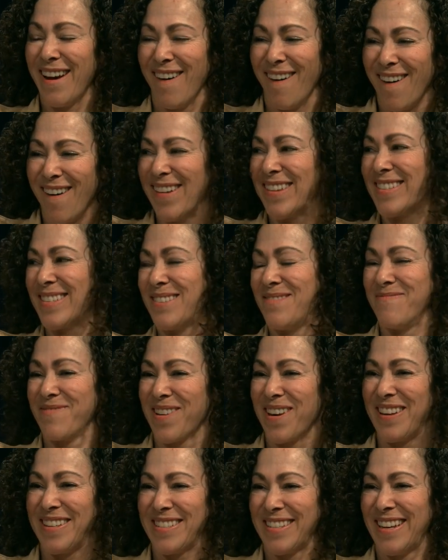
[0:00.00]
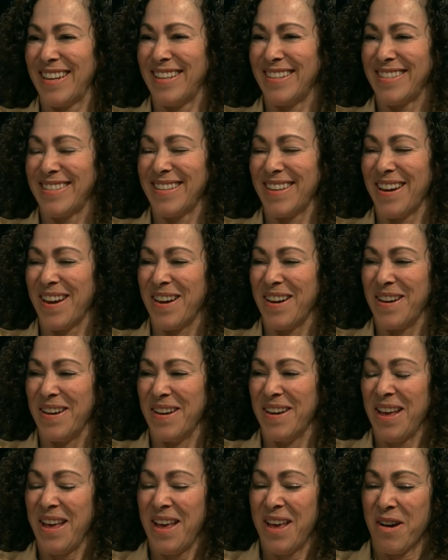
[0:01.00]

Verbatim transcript: awesome process uh,